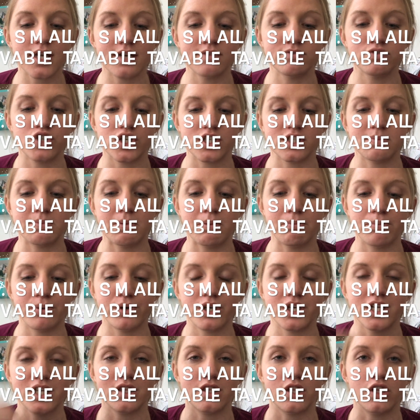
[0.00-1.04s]
I've just been
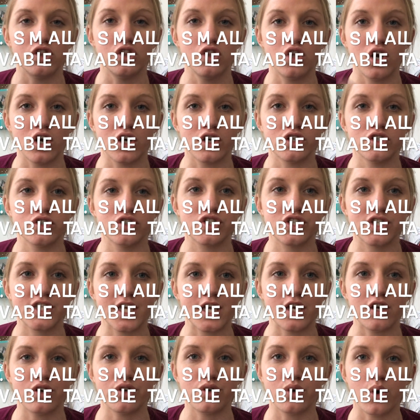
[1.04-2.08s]
putting the large
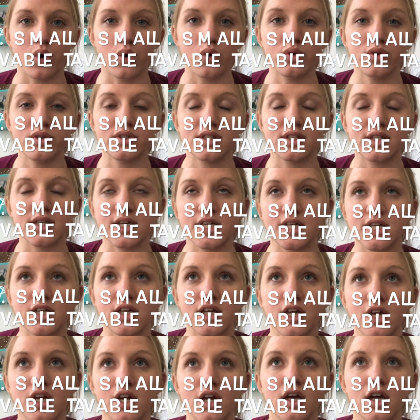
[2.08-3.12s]
scale goals, like